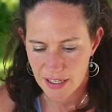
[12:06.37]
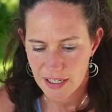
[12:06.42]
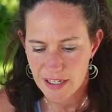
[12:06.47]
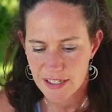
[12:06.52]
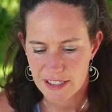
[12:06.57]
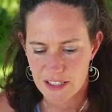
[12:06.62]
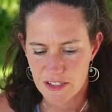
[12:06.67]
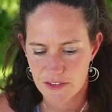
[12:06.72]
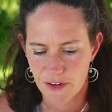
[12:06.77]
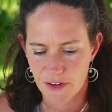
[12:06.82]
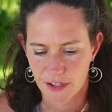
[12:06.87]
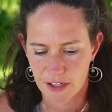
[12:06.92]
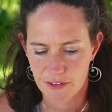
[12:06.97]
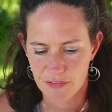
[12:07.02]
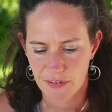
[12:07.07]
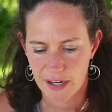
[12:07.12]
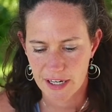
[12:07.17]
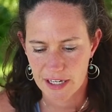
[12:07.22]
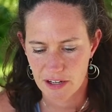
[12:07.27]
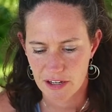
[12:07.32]
He's very
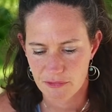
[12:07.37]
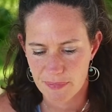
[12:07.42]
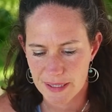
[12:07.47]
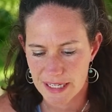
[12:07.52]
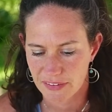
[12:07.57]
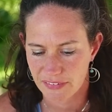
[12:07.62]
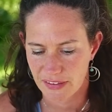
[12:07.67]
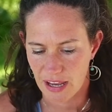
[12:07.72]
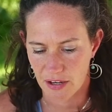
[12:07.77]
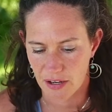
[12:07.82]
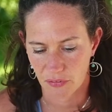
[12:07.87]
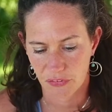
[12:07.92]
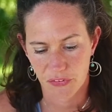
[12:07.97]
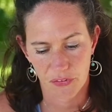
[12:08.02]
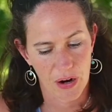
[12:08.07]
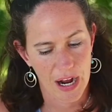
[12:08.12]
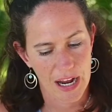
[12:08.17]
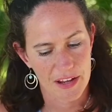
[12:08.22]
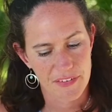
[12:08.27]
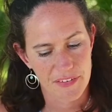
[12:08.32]
afraid of being saddled, so
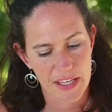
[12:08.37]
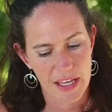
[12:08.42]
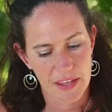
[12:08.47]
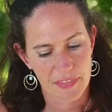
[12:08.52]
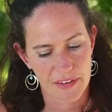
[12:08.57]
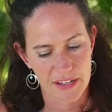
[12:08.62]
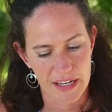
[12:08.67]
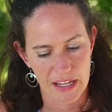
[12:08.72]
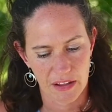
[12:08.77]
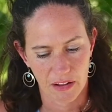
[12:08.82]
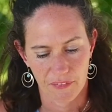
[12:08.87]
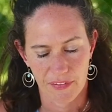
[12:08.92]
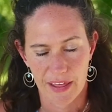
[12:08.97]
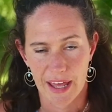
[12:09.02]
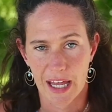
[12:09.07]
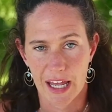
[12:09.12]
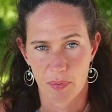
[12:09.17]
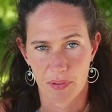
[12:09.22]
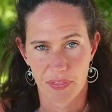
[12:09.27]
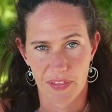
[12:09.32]
Ivy hit the nail on the
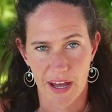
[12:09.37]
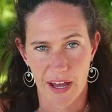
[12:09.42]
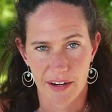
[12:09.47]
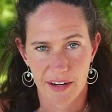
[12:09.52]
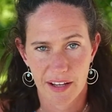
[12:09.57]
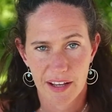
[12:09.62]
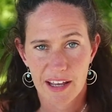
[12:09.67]
head with that.